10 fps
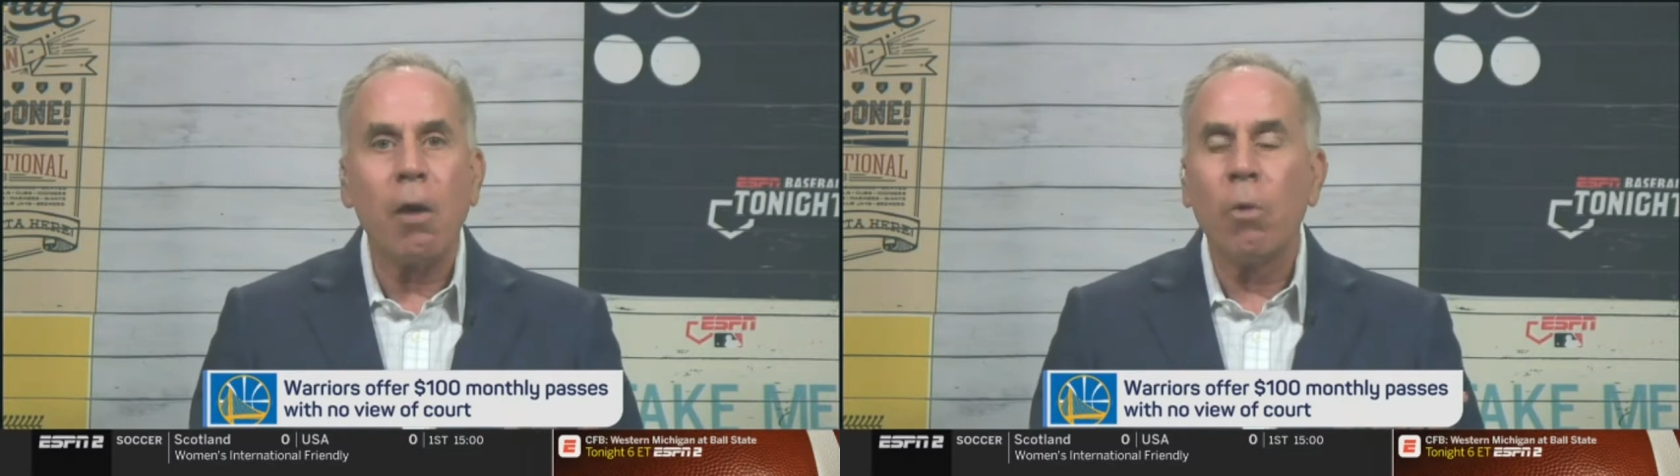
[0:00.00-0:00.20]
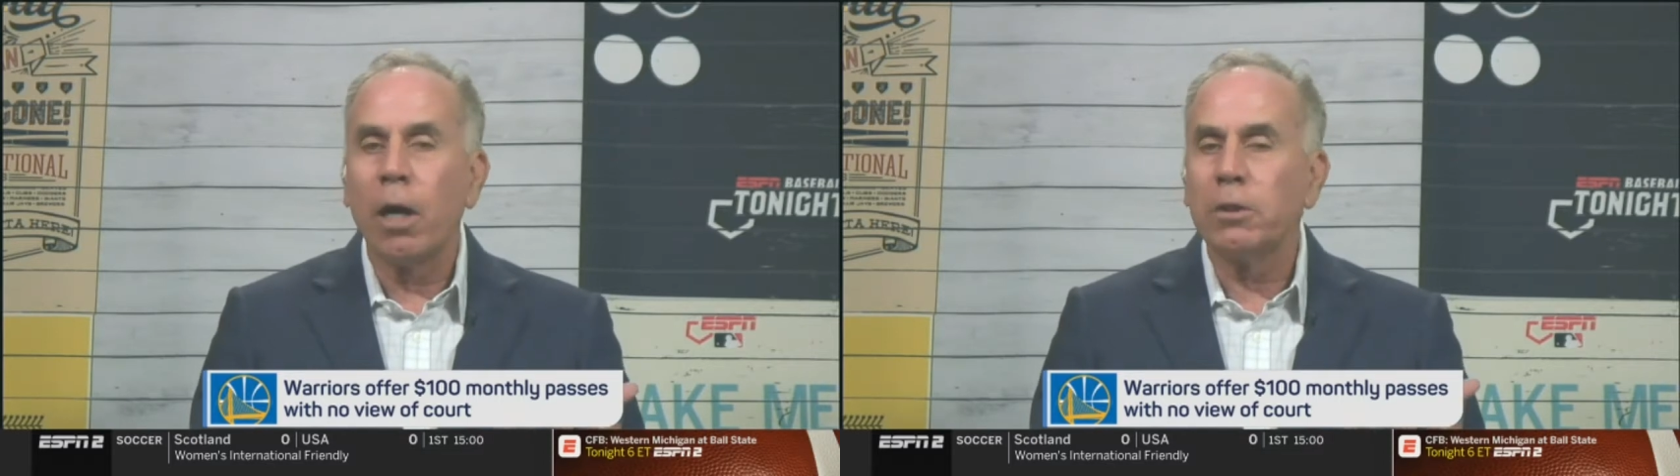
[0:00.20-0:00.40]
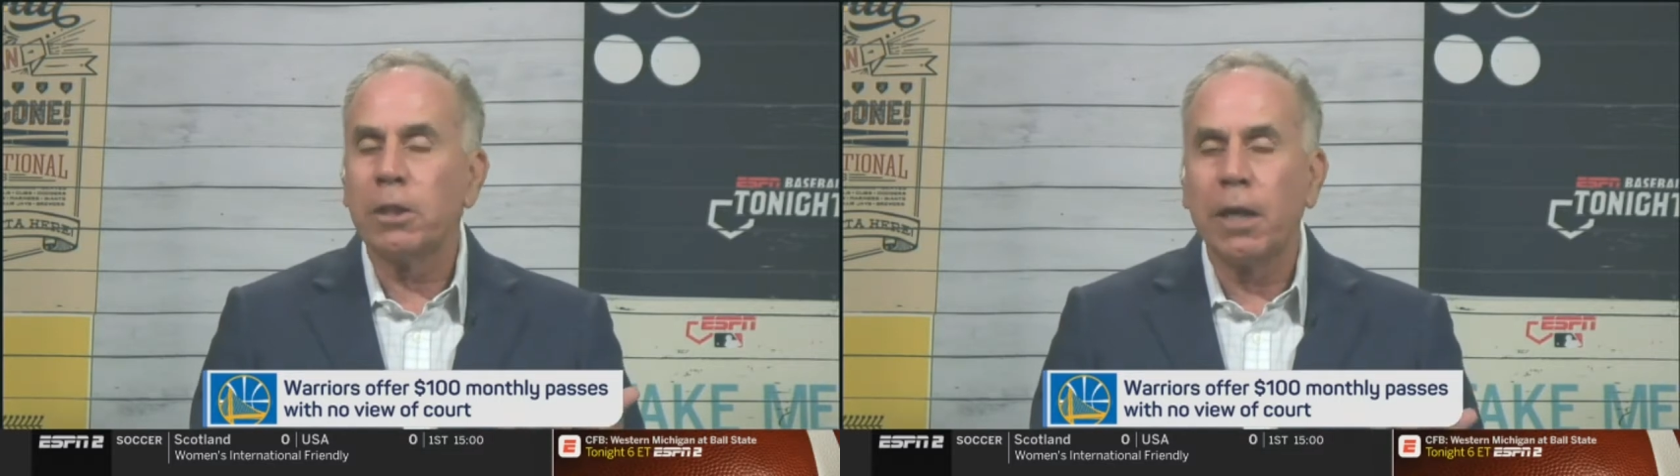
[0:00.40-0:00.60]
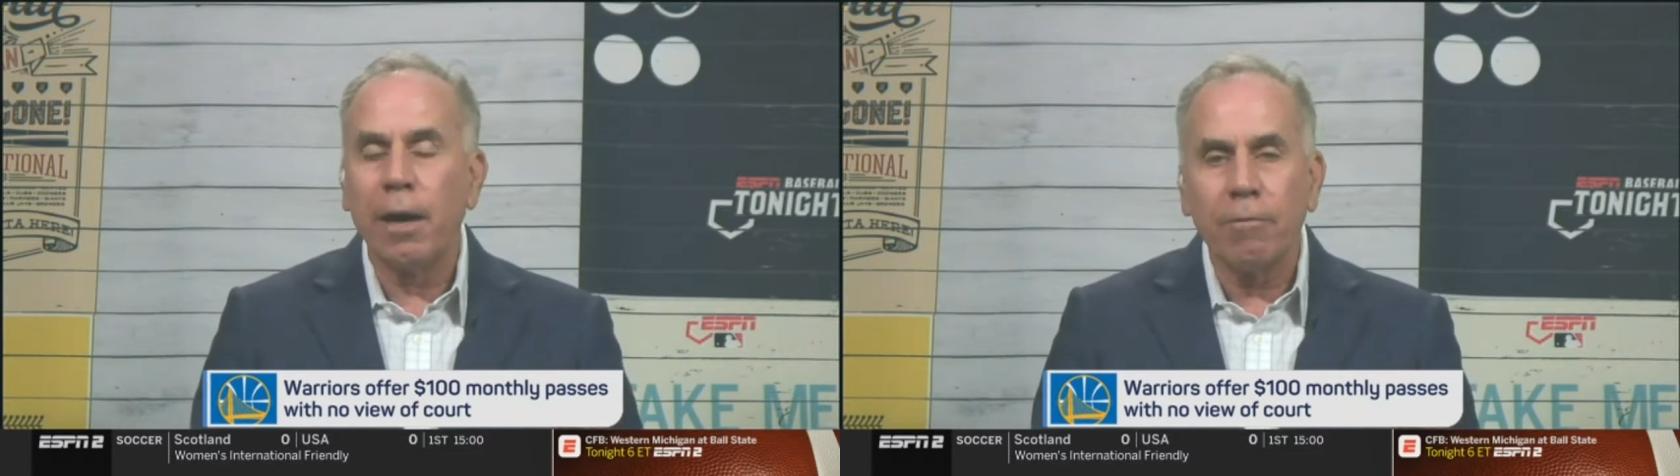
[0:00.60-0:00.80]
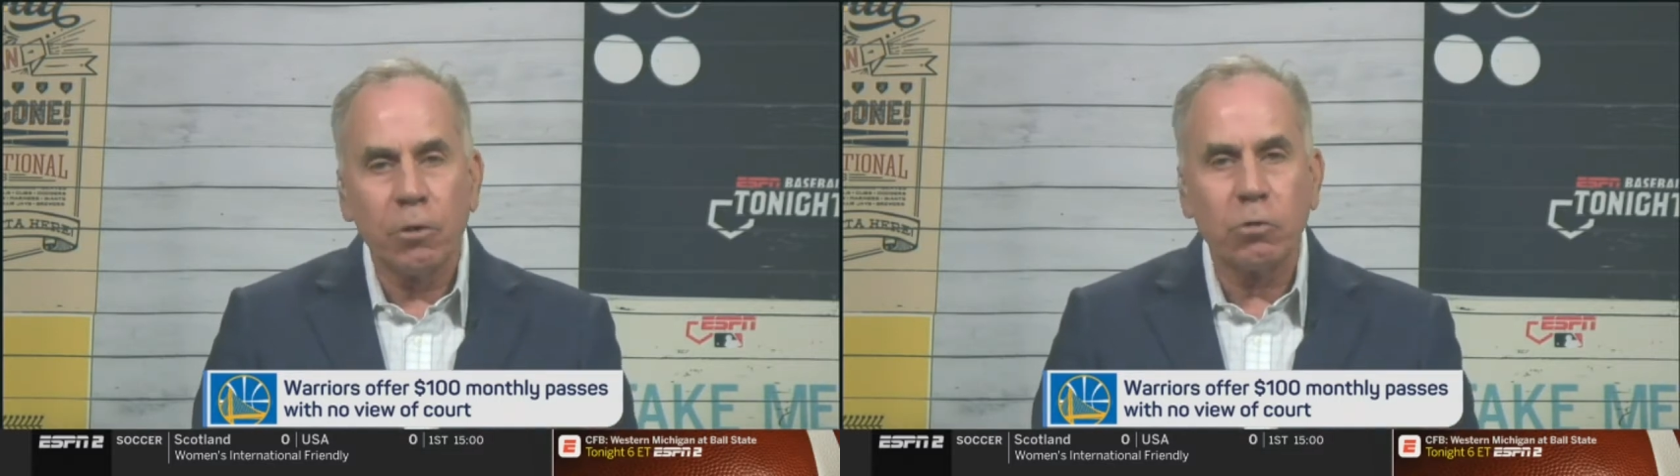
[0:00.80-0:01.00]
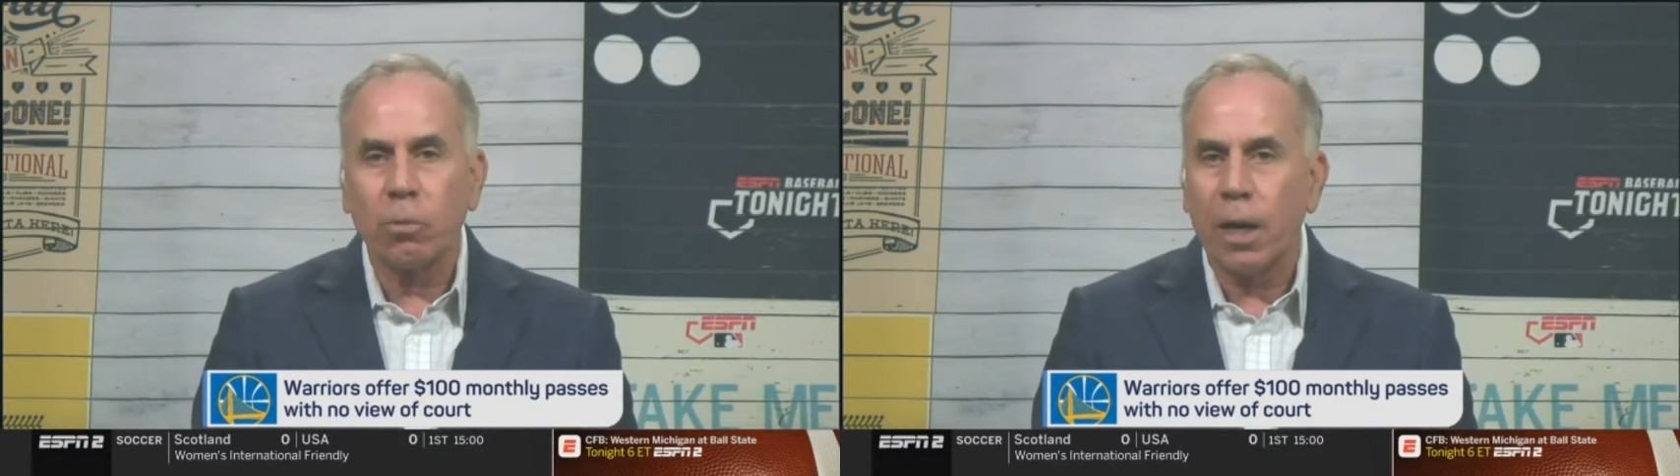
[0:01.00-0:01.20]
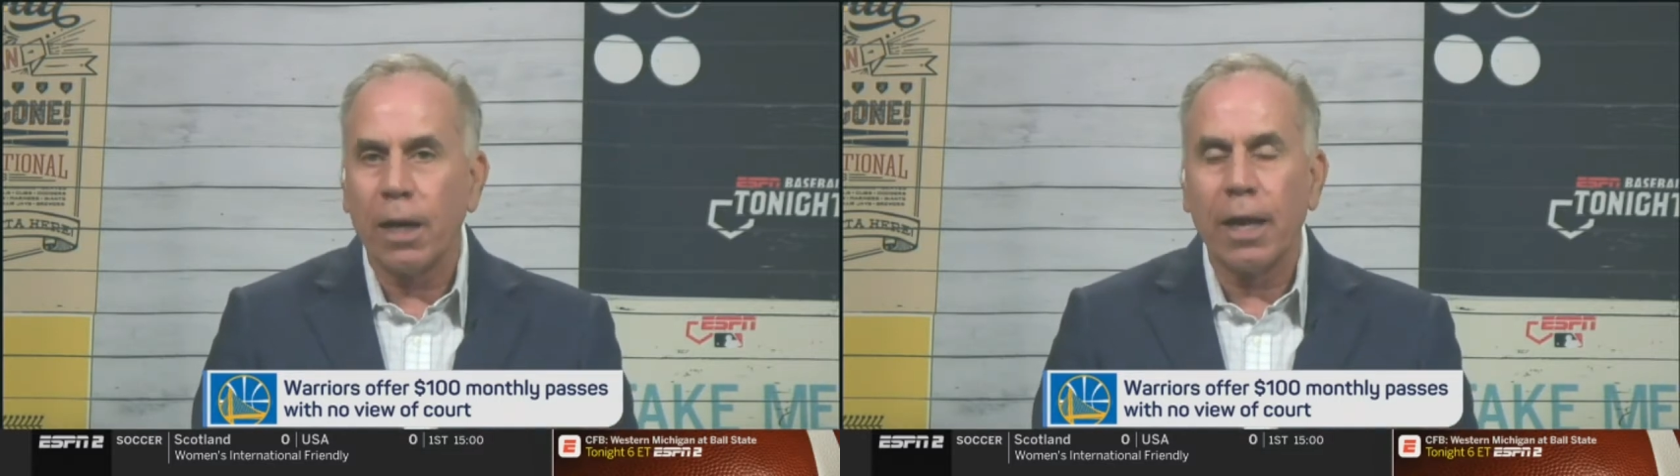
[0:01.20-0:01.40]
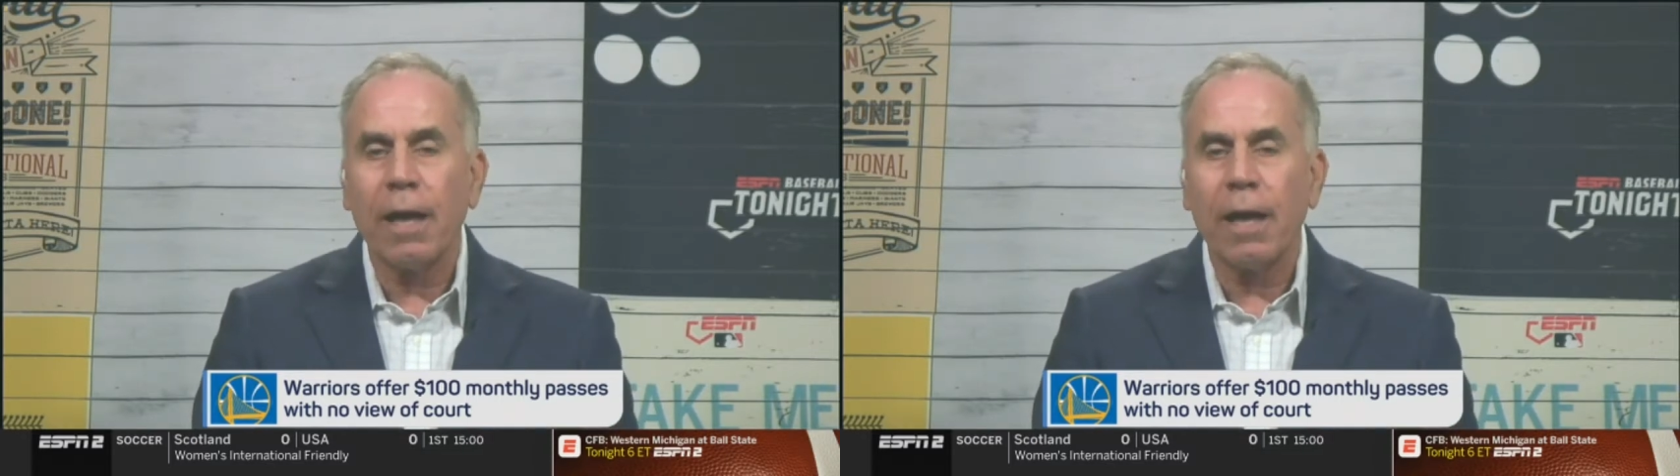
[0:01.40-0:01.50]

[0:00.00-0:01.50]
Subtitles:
and not watch Kevin